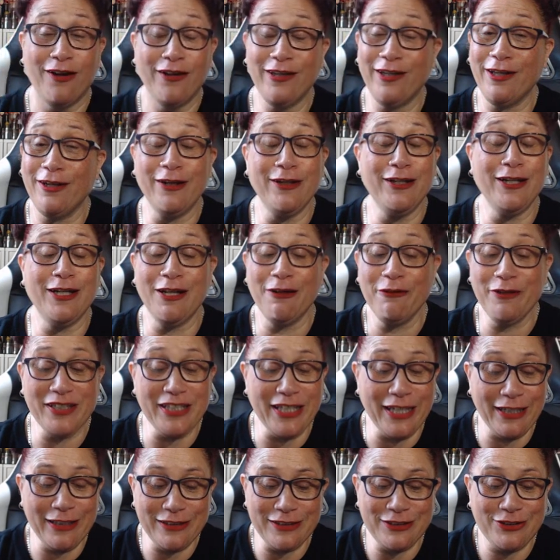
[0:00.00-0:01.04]
And you know,
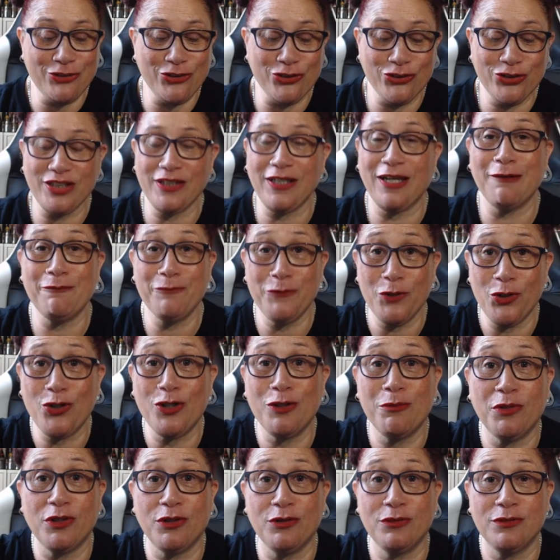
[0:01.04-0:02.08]
it's just, I'm
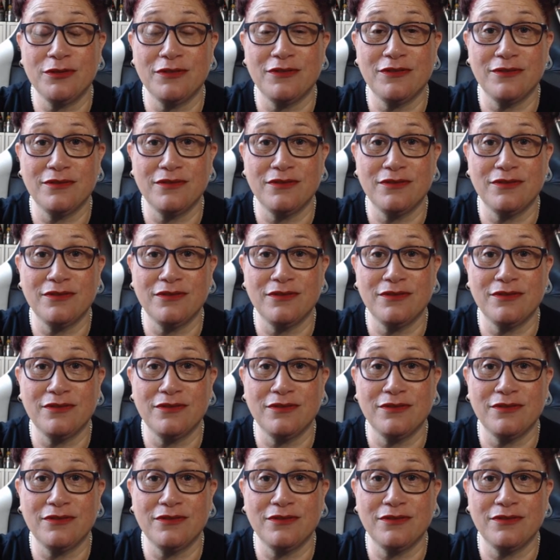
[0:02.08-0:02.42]
normal.